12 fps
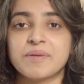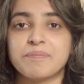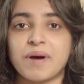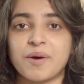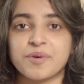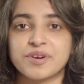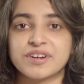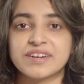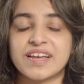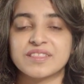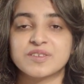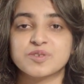power grid
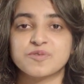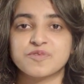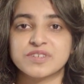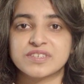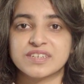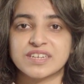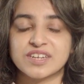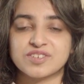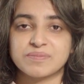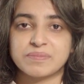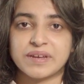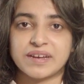and the
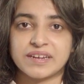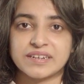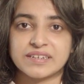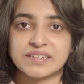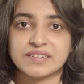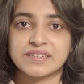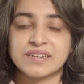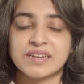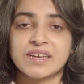sophistication behind it.